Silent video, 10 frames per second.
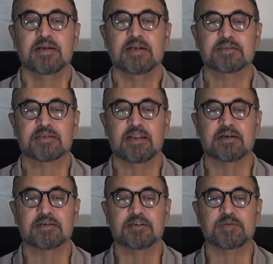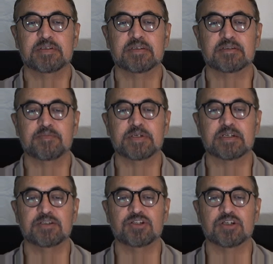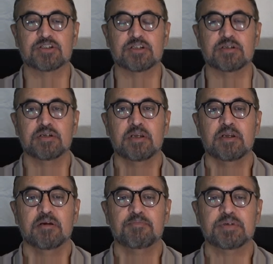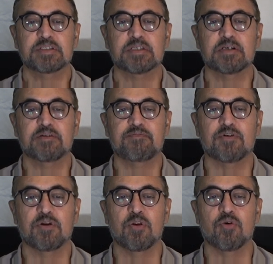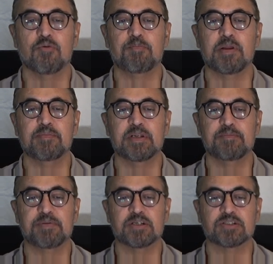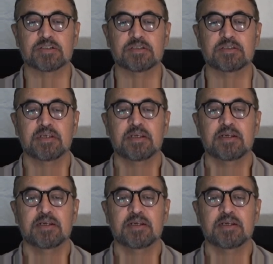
It's characterized by systemic congestion, preserved or low pulmonary pressures.